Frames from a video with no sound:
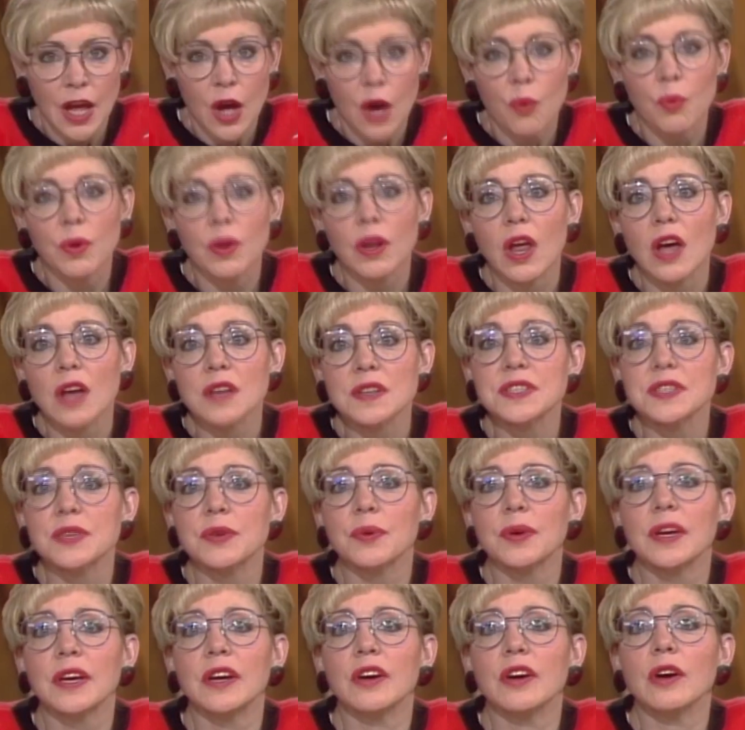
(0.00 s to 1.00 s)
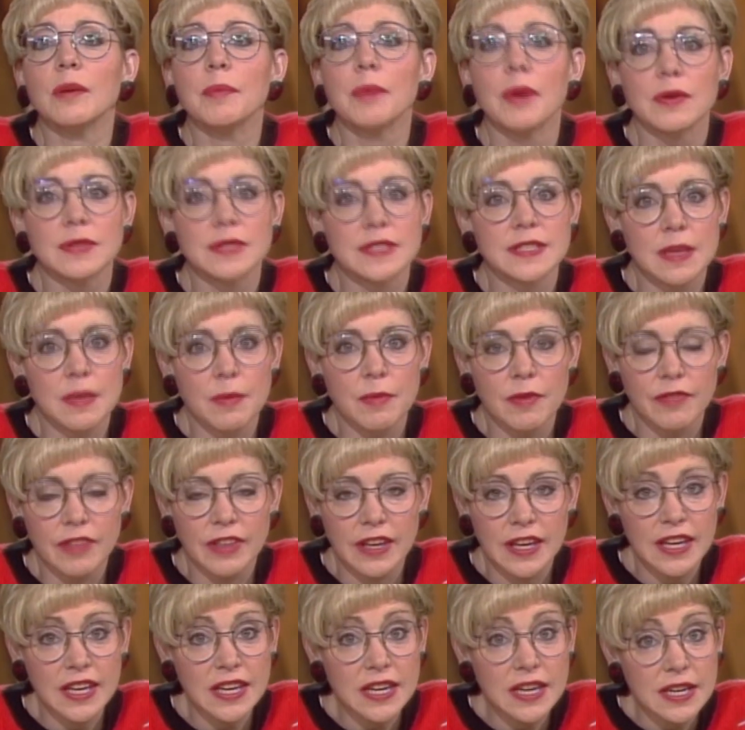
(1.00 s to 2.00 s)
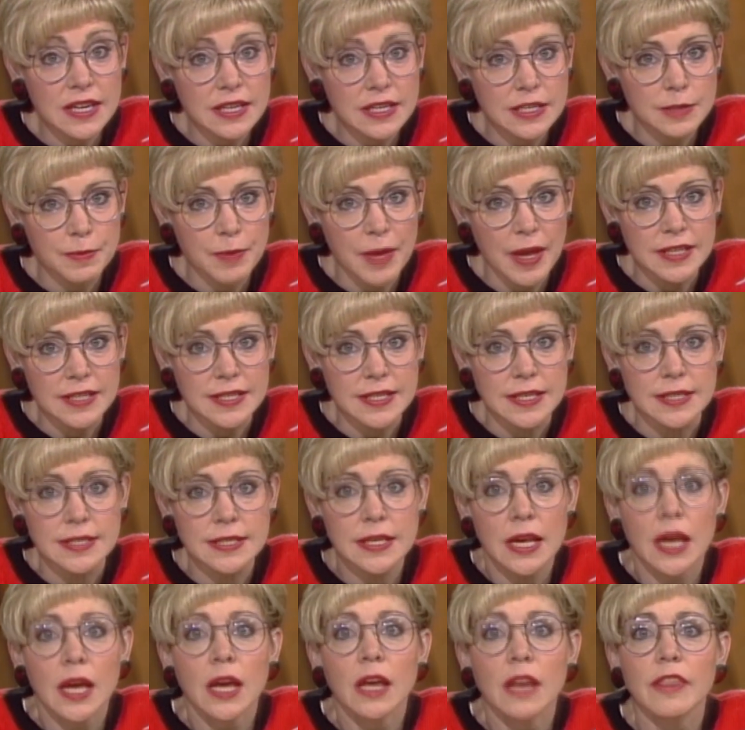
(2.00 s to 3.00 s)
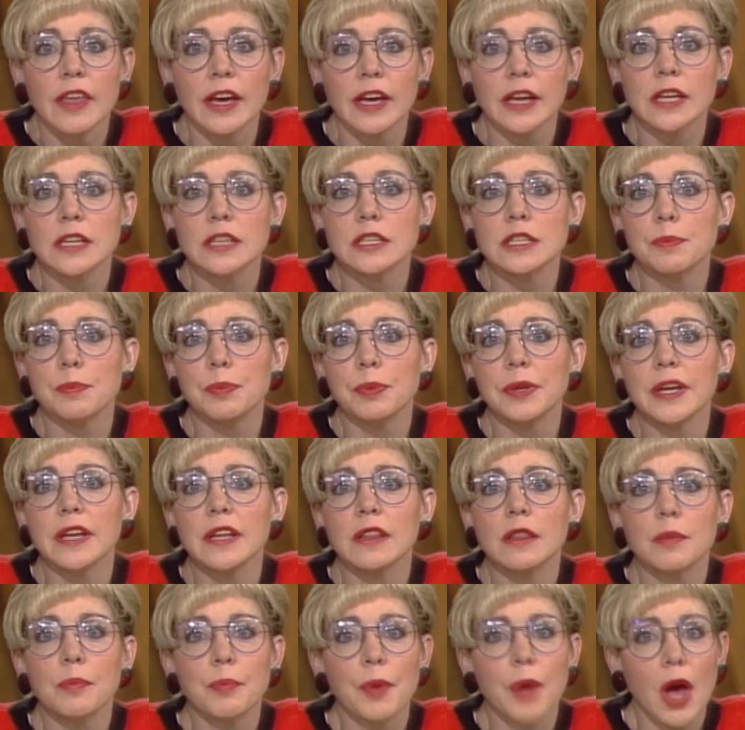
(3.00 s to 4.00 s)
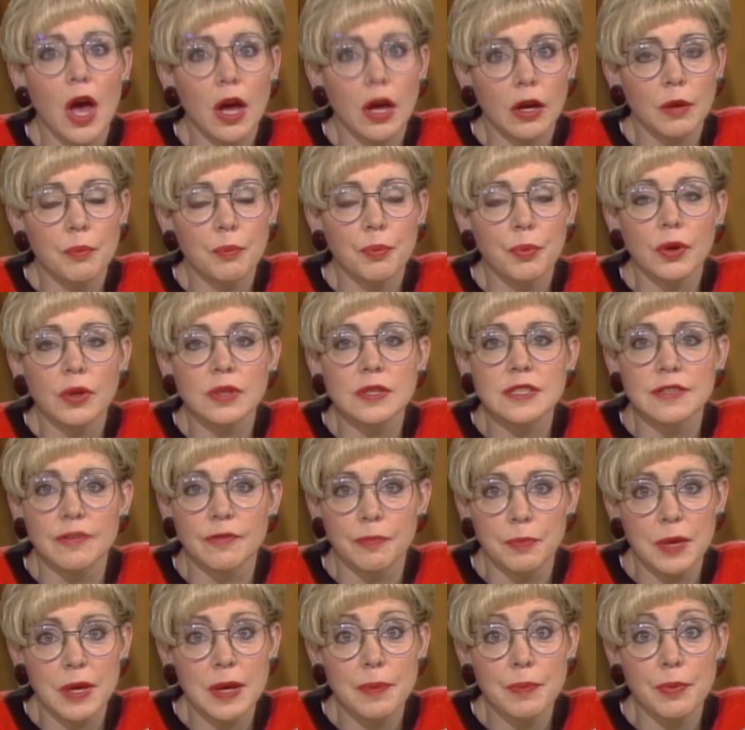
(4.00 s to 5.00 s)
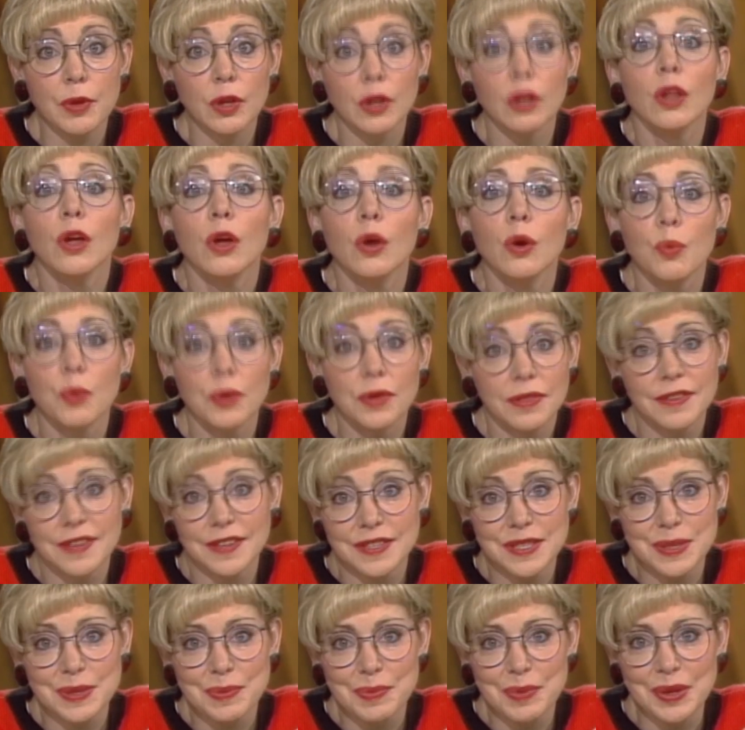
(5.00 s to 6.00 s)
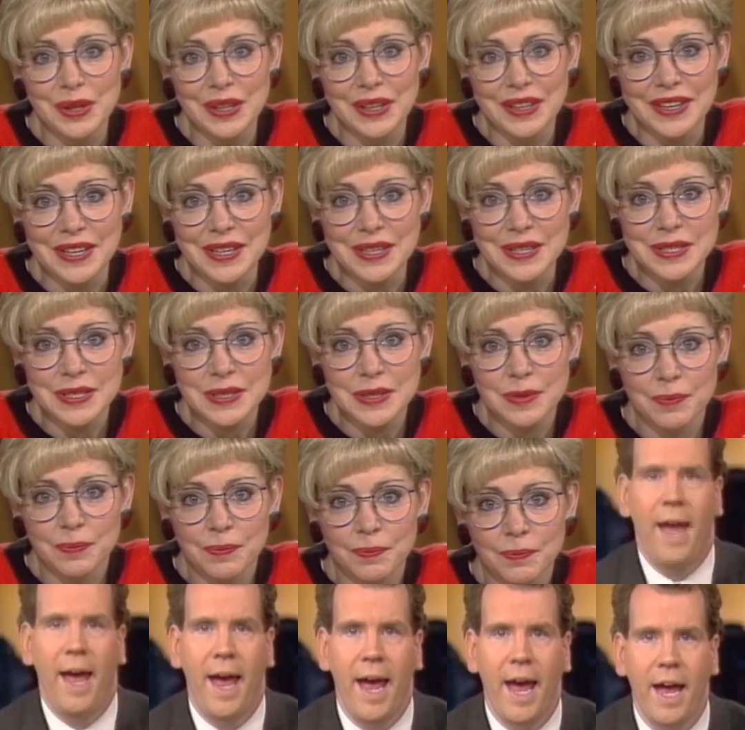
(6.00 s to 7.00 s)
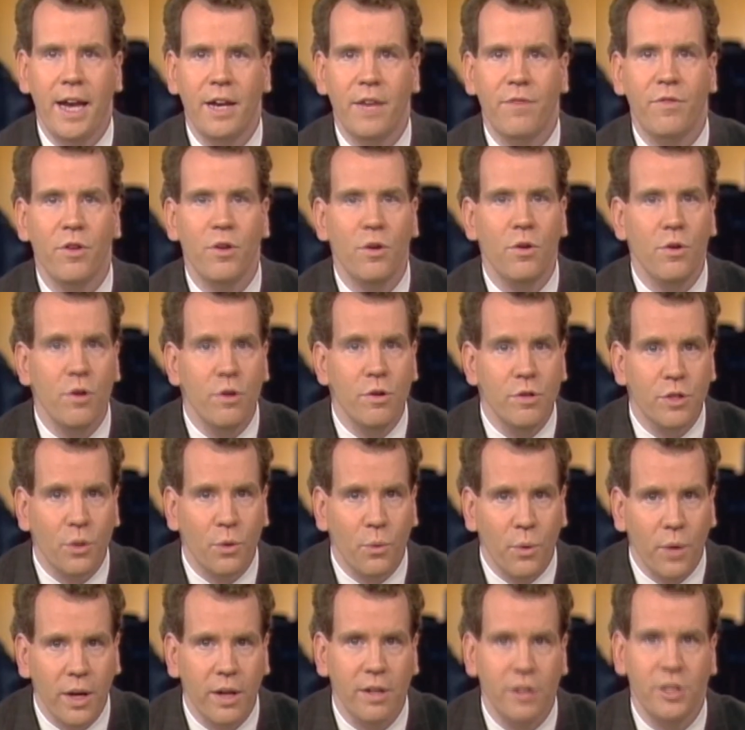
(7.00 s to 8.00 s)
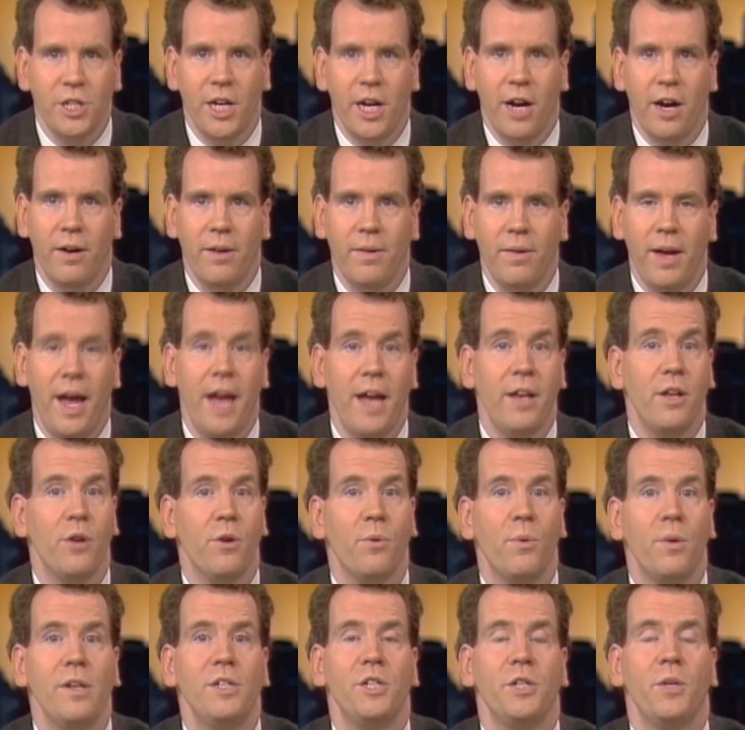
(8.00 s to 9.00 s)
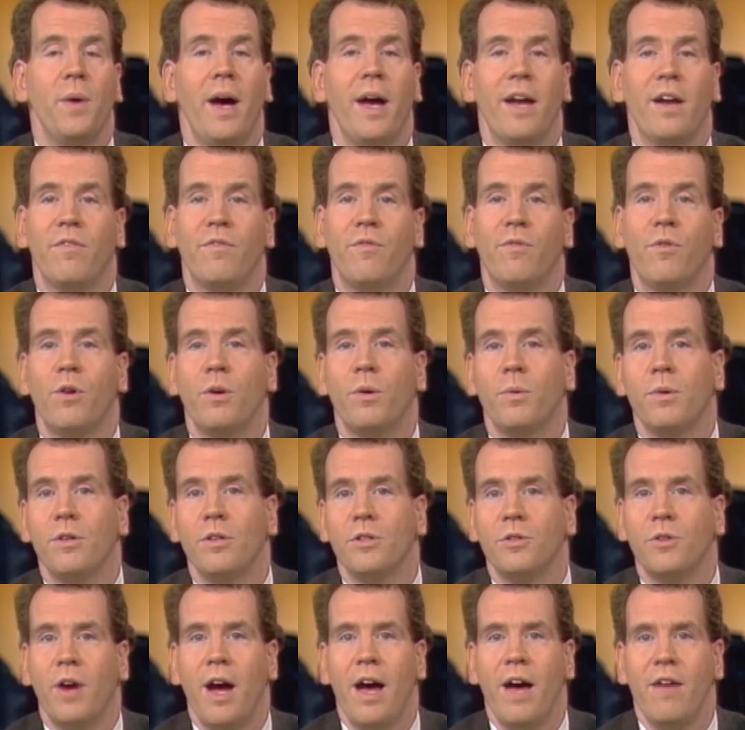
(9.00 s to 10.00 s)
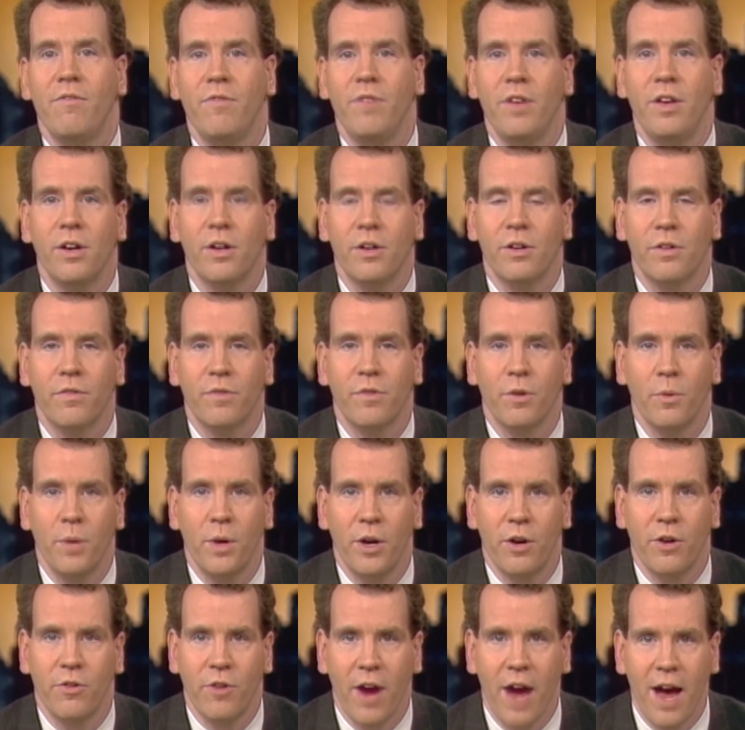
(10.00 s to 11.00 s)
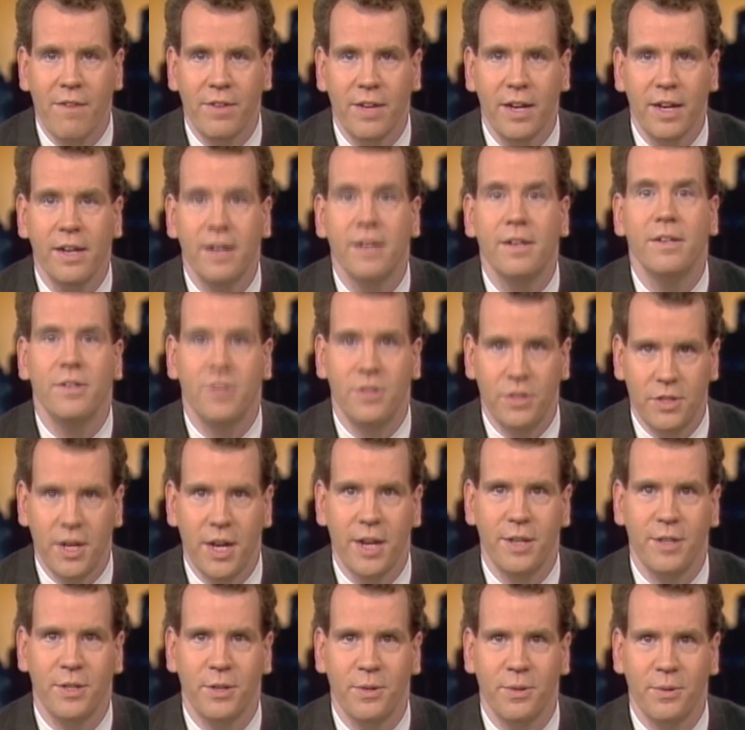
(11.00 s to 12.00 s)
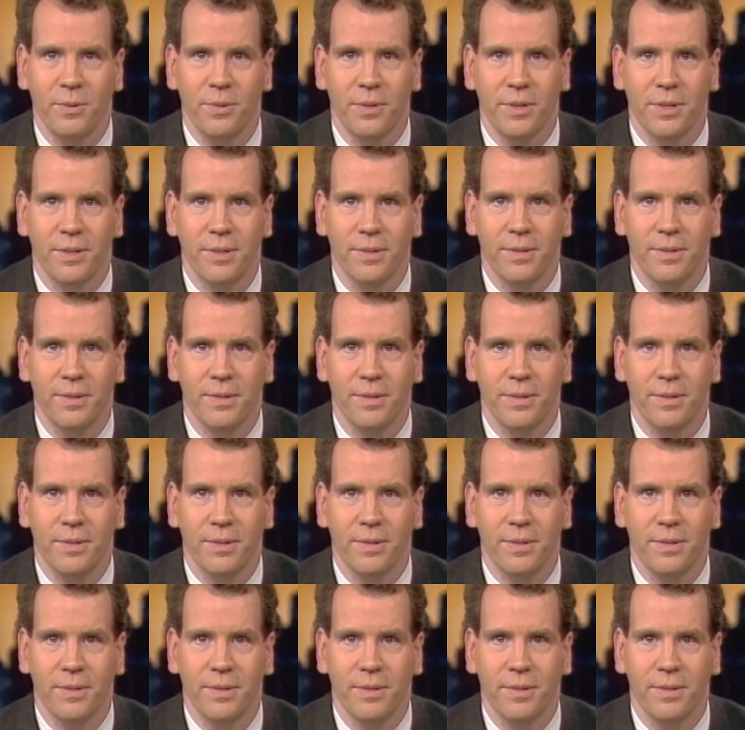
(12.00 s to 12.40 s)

We'll also hear about some of the hidden expenses that can deplete the pocketbooks of people with disabilities. And if you use a wheelchair and you wish you had a four-wheel drive vehicle for winter driving, stay tuned.